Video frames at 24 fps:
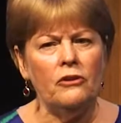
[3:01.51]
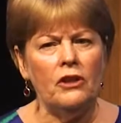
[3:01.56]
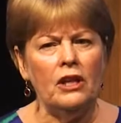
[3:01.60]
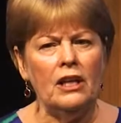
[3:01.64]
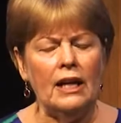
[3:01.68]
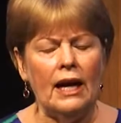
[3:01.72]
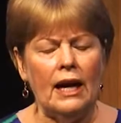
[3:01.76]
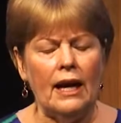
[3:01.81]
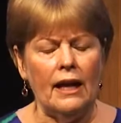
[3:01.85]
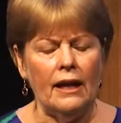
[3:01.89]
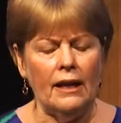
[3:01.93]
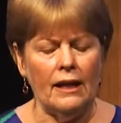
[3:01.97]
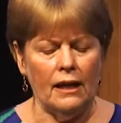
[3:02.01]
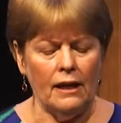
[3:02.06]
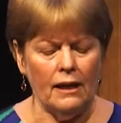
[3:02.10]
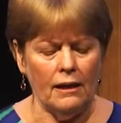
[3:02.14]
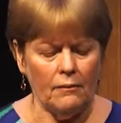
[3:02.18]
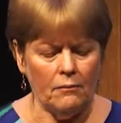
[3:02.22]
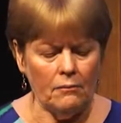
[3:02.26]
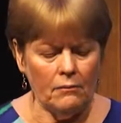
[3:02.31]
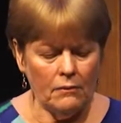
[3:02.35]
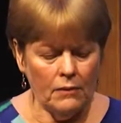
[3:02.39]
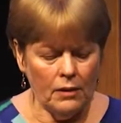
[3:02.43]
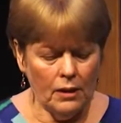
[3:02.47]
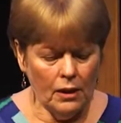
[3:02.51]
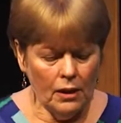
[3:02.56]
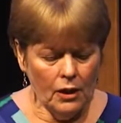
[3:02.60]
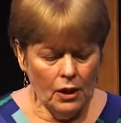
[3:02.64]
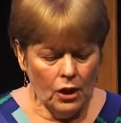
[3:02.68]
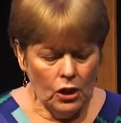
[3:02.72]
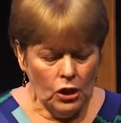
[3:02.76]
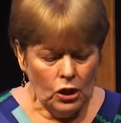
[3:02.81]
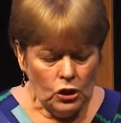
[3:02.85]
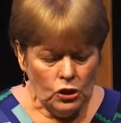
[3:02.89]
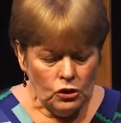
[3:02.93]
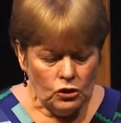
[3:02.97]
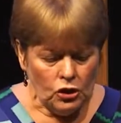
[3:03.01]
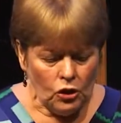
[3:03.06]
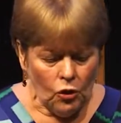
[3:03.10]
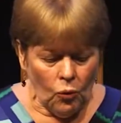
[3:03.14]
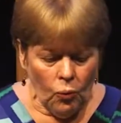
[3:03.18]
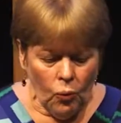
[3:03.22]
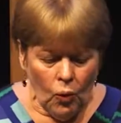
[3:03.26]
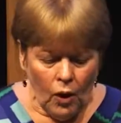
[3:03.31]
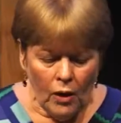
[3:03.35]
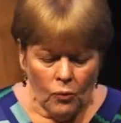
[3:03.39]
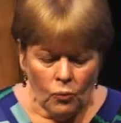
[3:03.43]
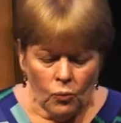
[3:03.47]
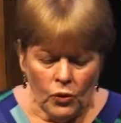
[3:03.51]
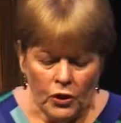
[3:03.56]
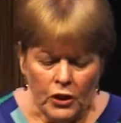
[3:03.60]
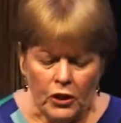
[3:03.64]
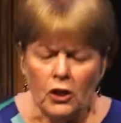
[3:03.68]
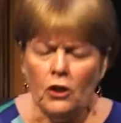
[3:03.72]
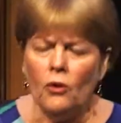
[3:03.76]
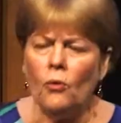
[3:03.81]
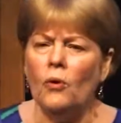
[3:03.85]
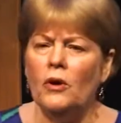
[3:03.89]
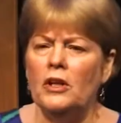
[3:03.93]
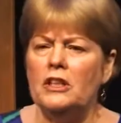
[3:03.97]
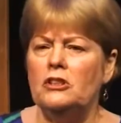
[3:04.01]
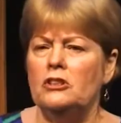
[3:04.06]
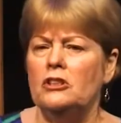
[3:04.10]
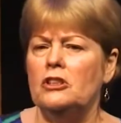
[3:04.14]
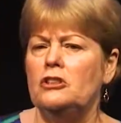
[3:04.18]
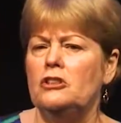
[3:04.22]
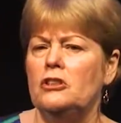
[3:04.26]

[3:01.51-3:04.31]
than I am. So what we're going to